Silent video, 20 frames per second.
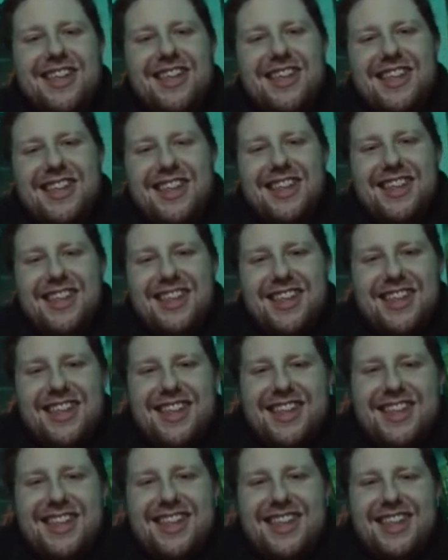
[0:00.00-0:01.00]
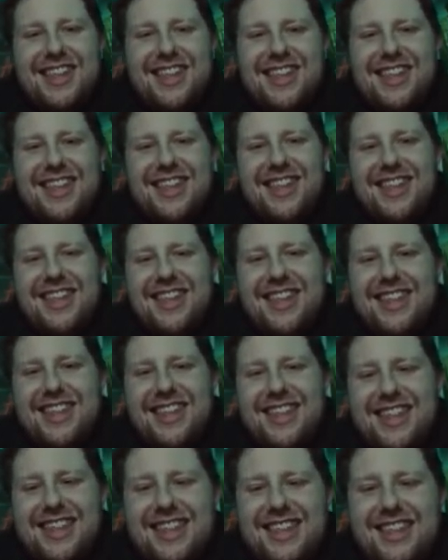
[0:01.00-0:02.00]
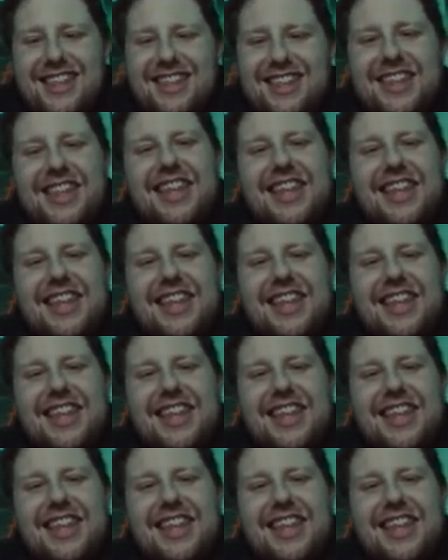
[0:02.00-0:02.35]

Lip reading: The person shown says nothing.